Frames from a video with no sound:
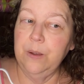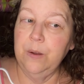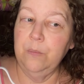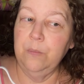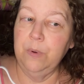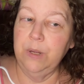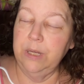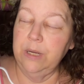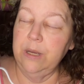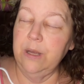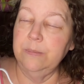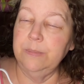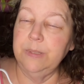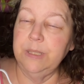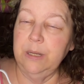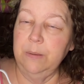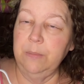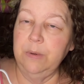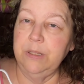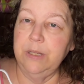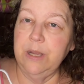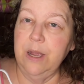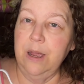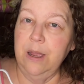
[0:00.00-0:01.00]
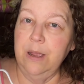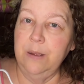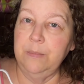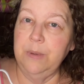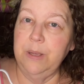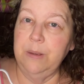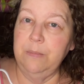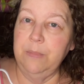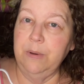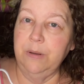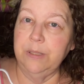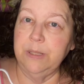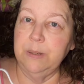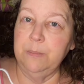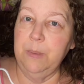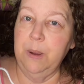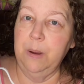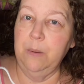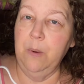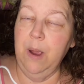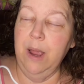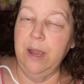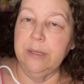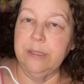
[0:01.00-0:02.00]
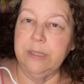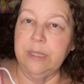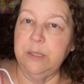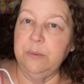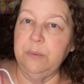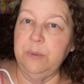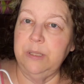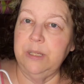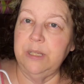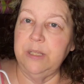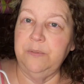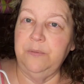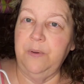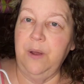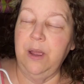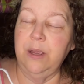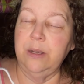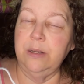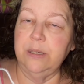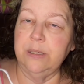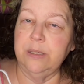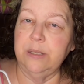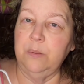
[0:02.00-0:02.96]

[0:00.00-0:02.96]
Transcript: when it comes summertime in melting my wax, this one does fine because